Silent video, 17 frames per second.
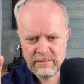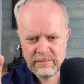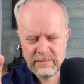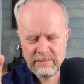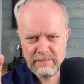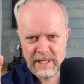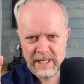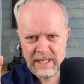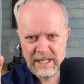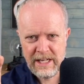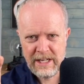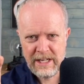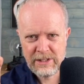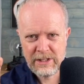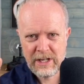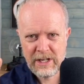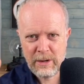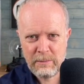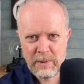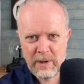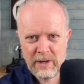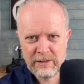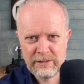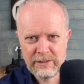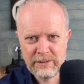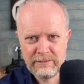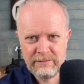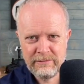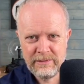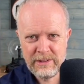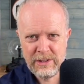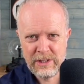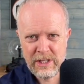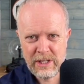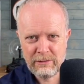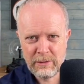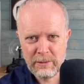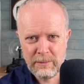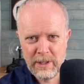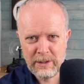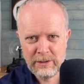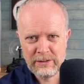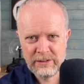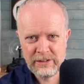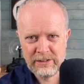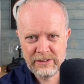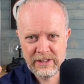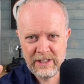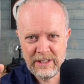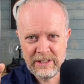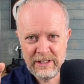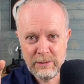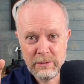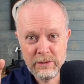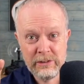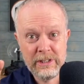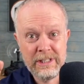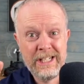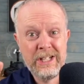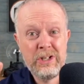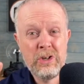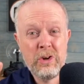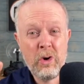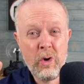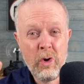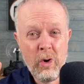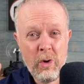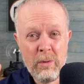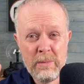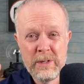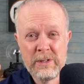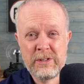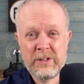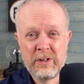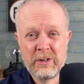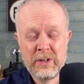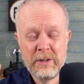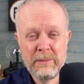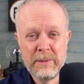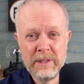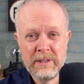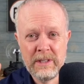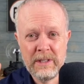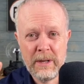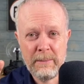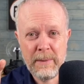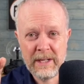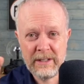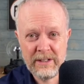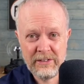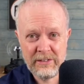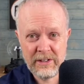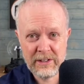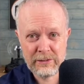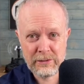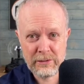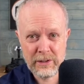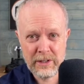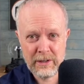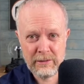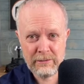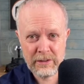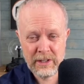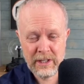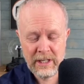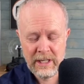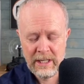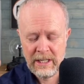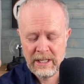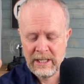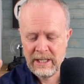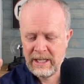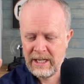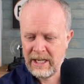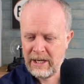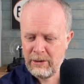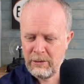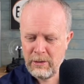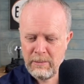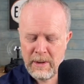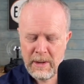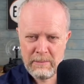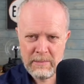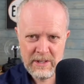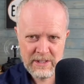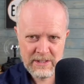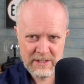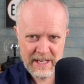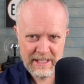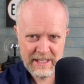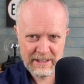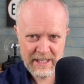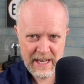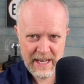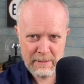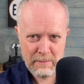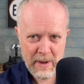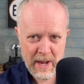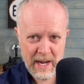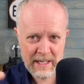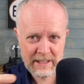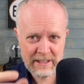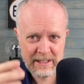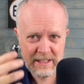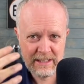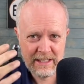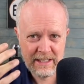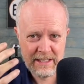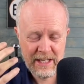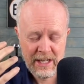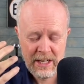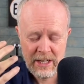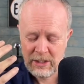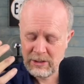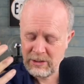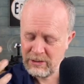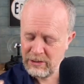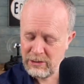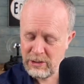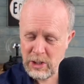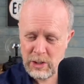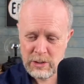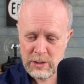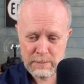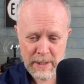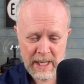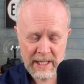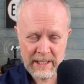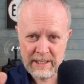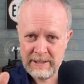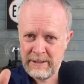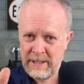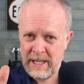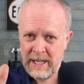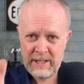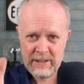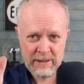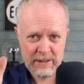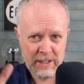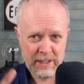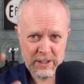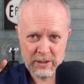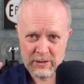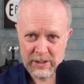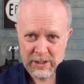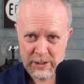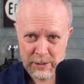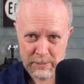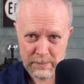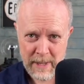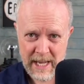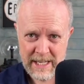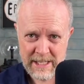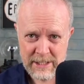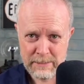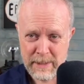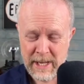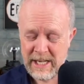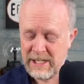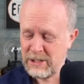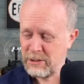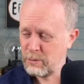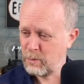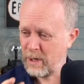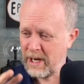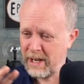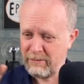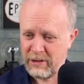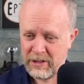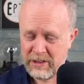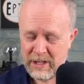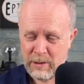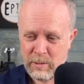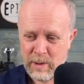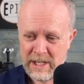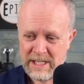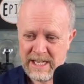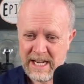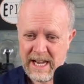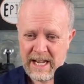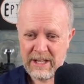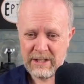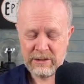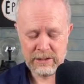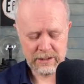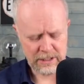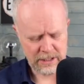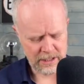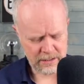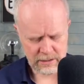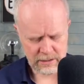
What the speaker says: many years ago part of General Motors, and there was an enormous document about disaster recovery. And I remember the tale came back that they'd got this huge plan. They'd got this spare space when everything went down. They'd,